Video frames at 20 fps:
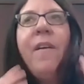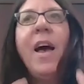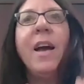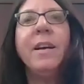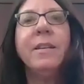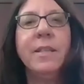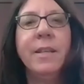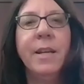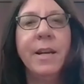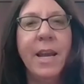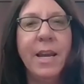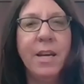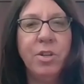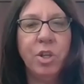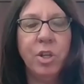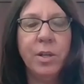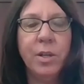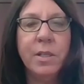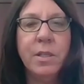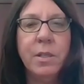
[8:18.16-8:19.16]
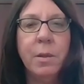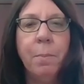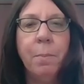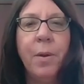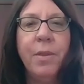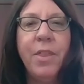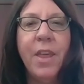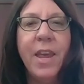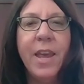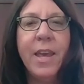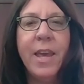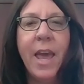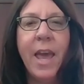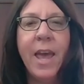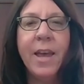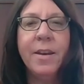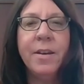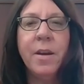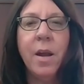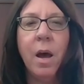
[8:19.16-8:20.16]
vaccinations, but they
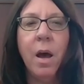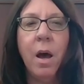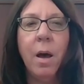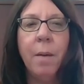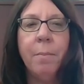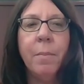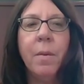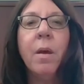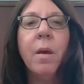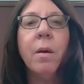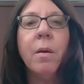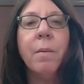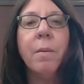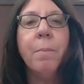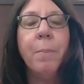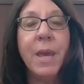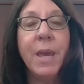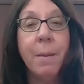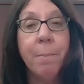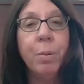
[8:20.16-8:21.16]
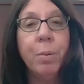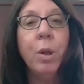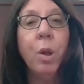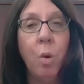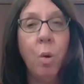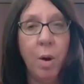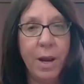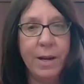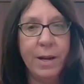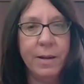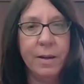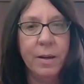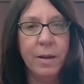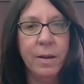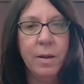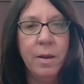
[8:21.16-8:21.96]
can be employed